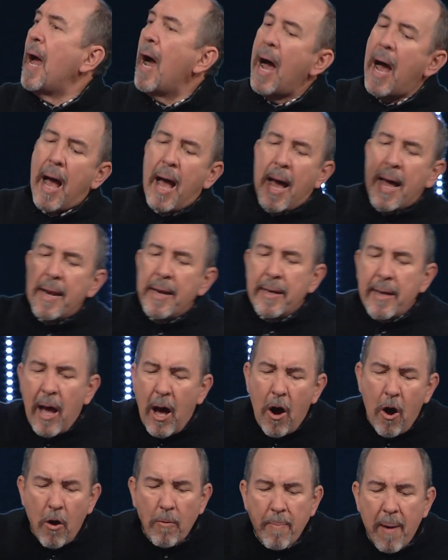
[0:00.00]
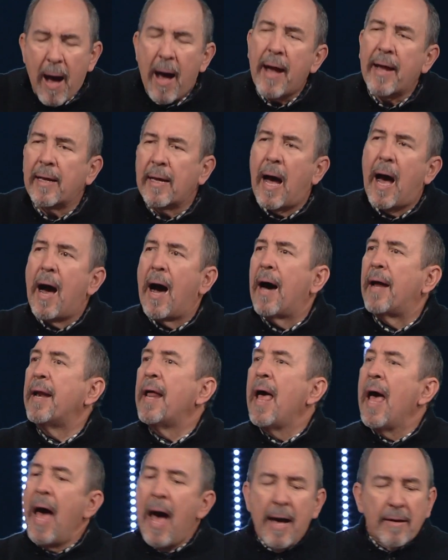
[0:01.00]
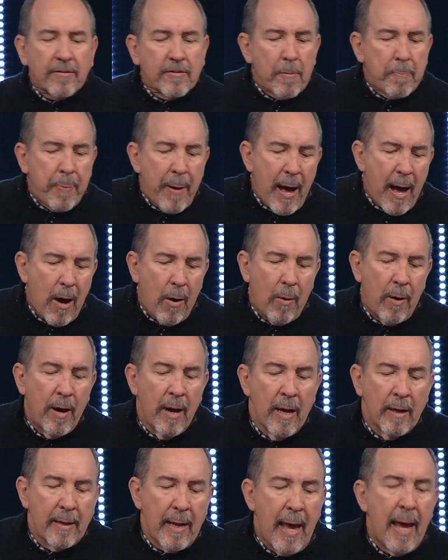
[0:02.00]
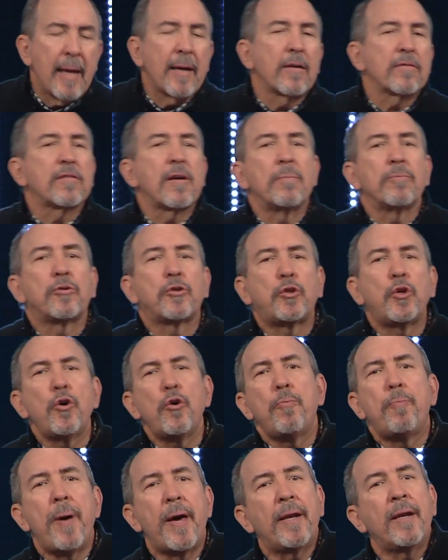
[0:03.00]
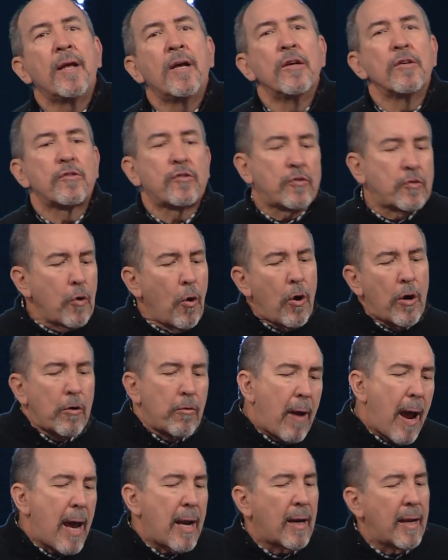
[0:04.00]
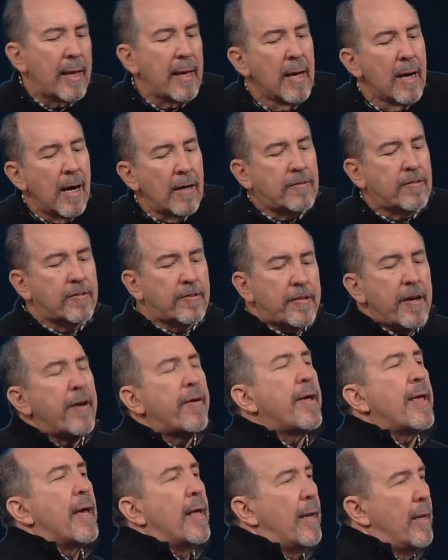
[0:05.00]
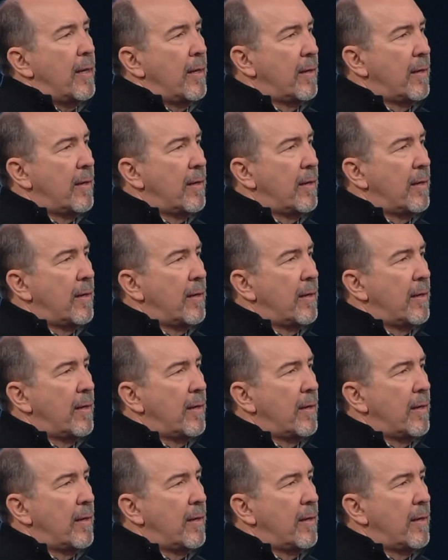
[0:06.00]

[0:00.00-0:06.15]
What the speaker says: I know my God has the power to handle some two-bit sword-rattling Assyrian.